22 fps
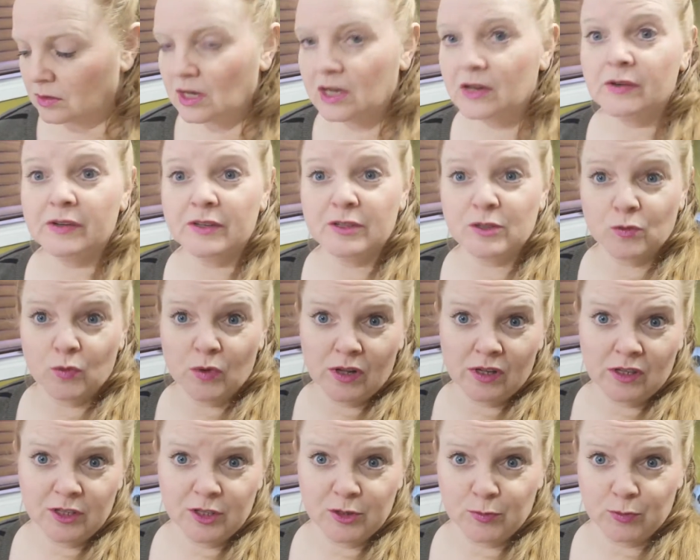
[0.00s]
Now, as
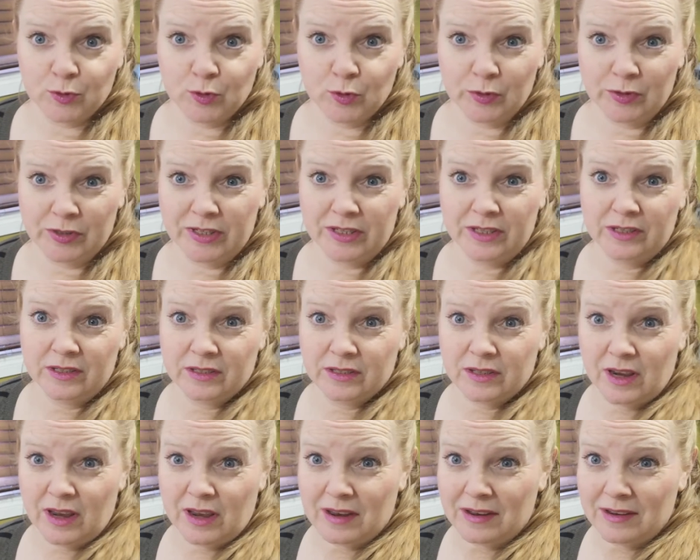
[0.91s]
well as
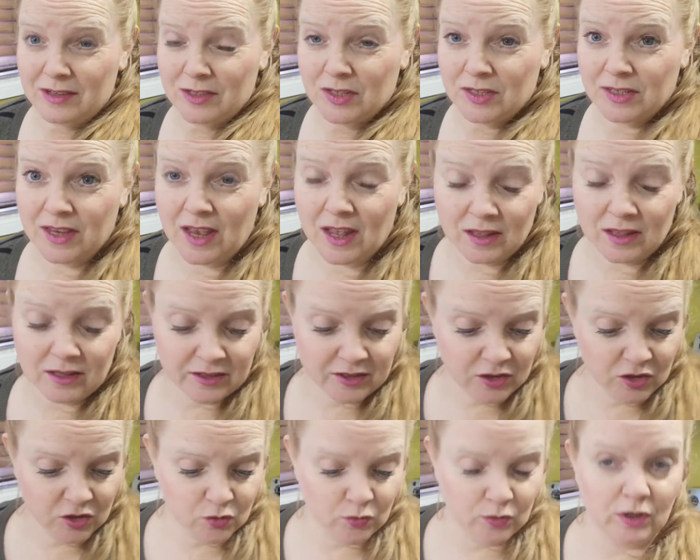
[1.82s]
proteins and
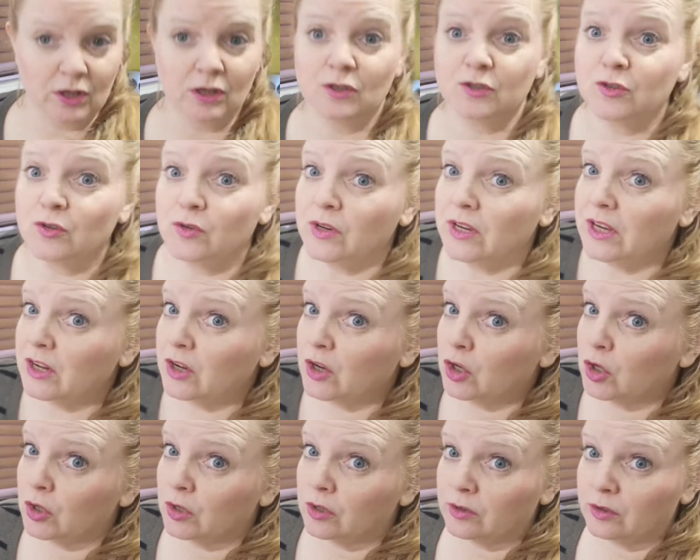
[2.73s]
salads, we also need
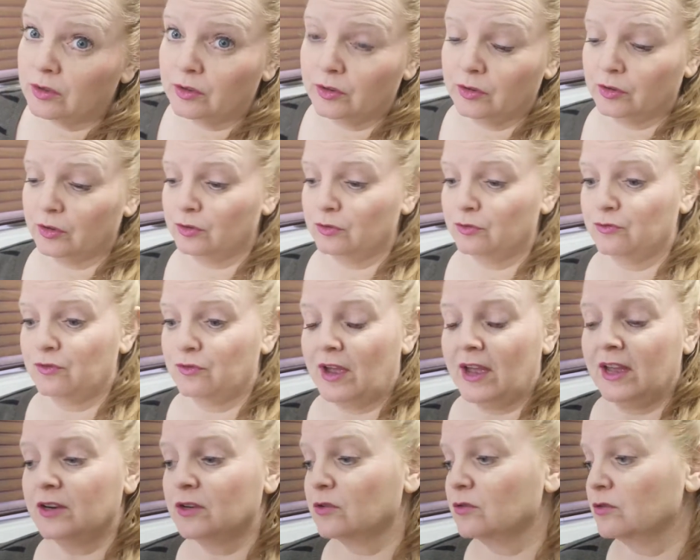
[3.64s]
our good
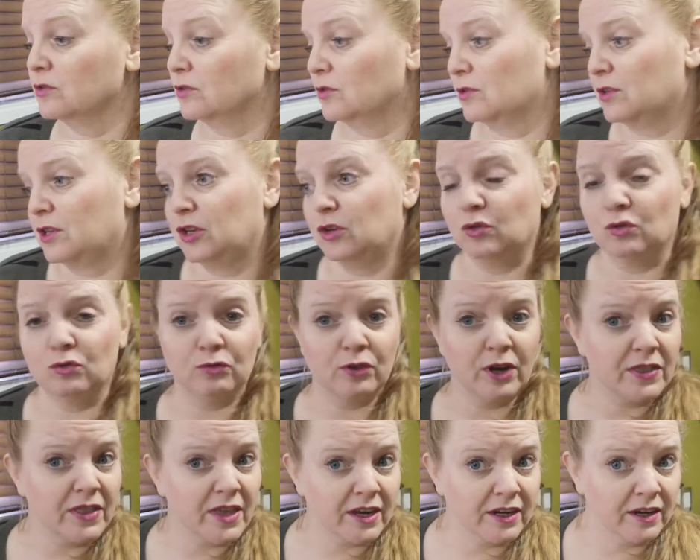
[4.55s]
fat, so that you can
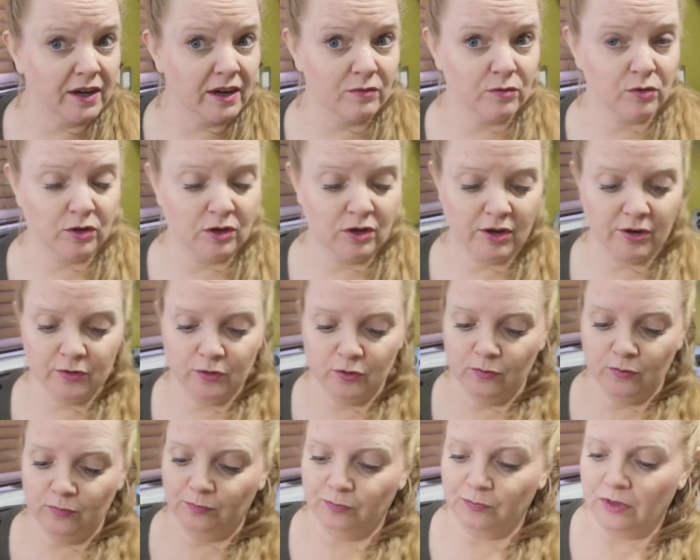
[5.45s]
find that in
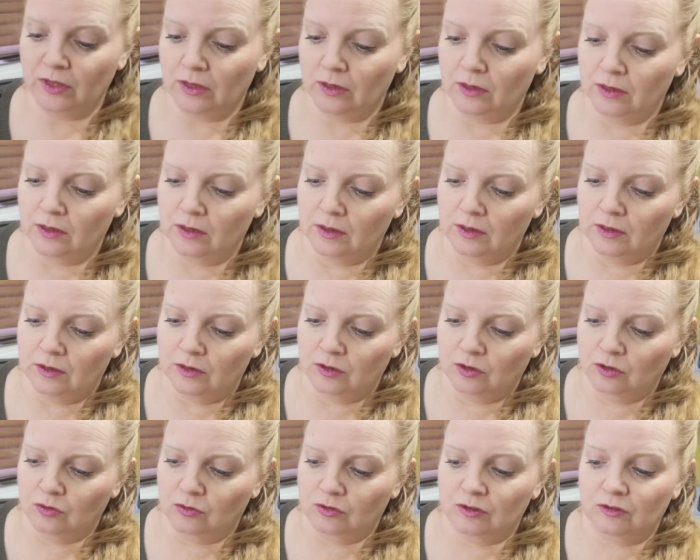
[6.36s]
avocado.
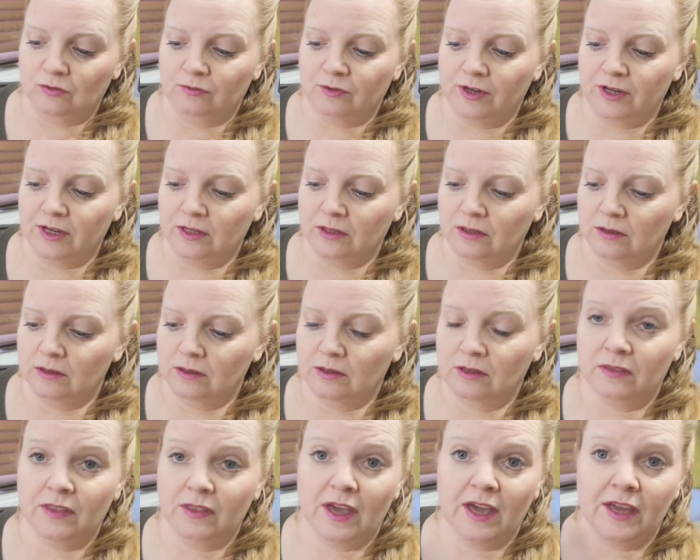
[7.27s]
You can find
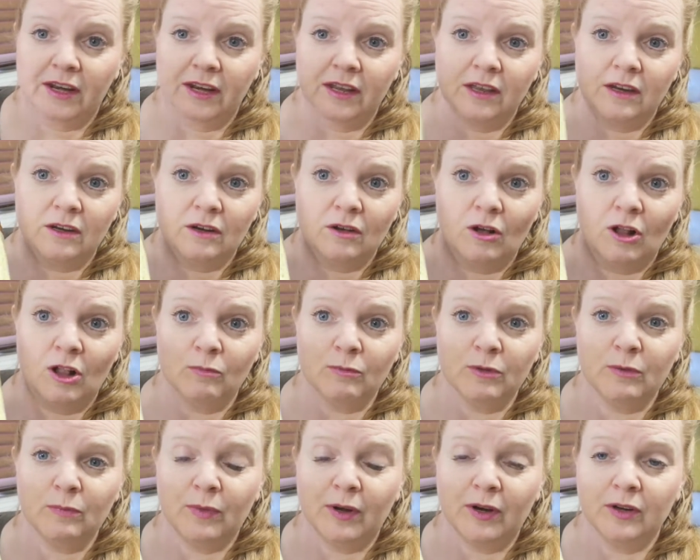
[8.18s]
that in
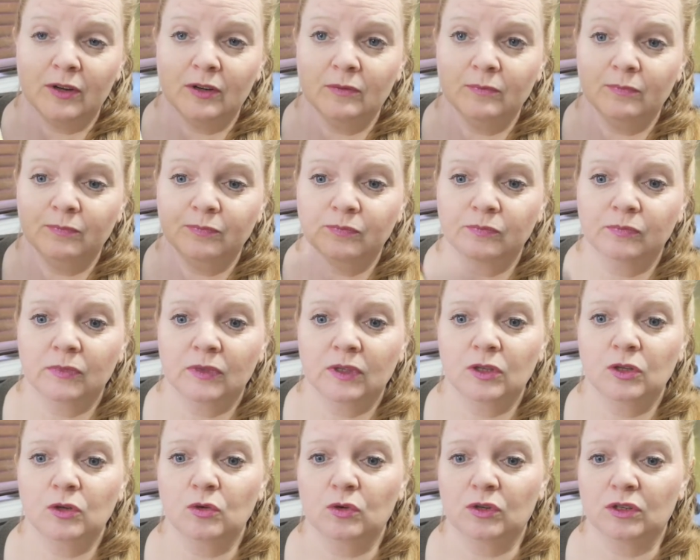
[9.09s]
almond butter.
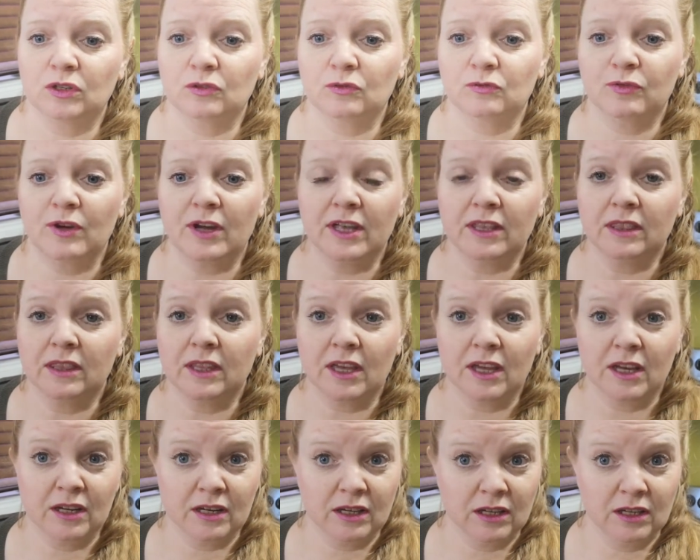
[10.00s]
You can find
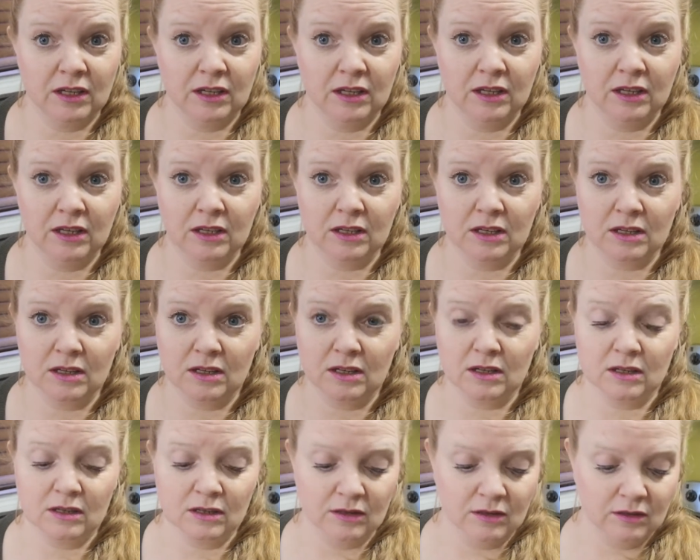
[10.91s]
that
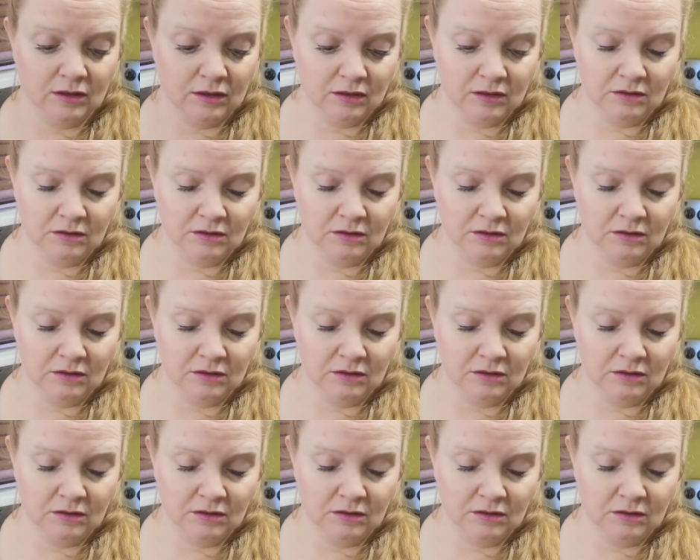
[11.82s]
in